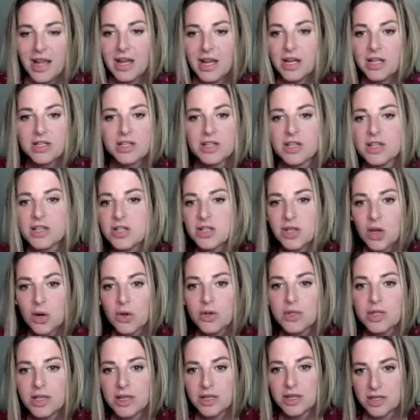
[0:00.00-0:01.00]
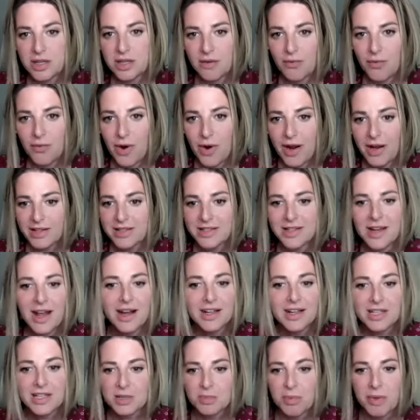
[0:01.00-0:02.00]
in its associative way, it's
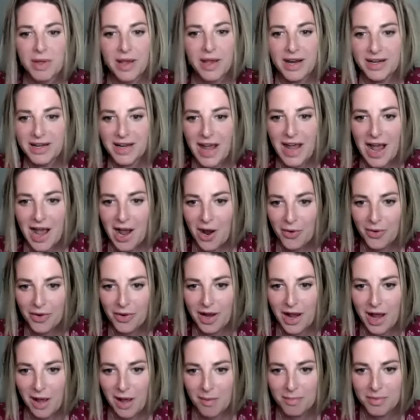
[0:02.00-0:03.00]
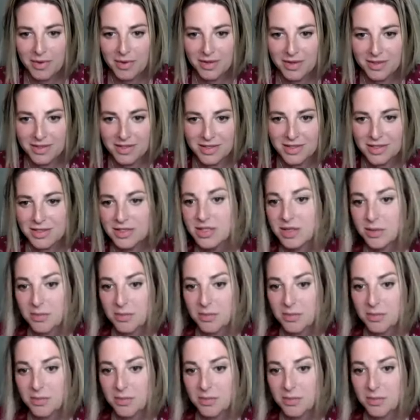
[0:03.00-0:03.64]
not explained how it happens.